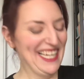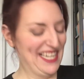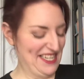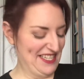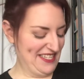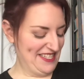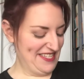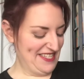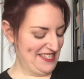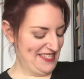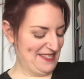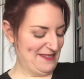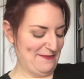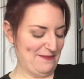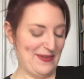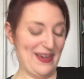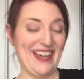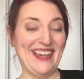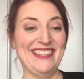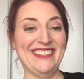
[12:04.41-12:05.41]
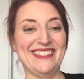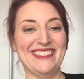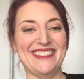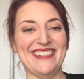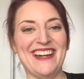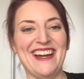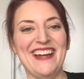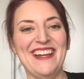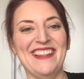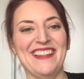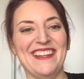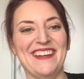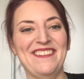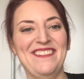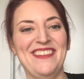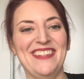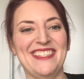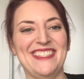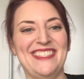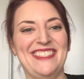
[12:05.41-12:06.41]
This is the best. I
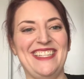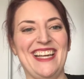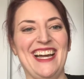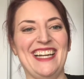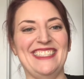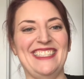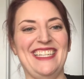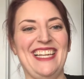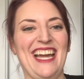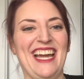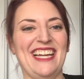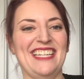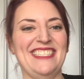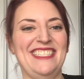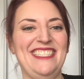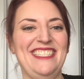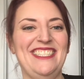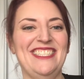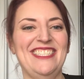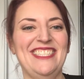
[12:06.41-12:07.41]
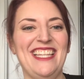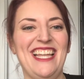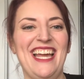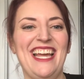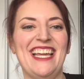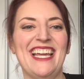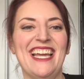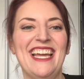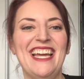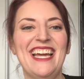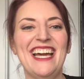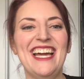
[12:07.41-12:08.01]
love this sassy cat because he's just like,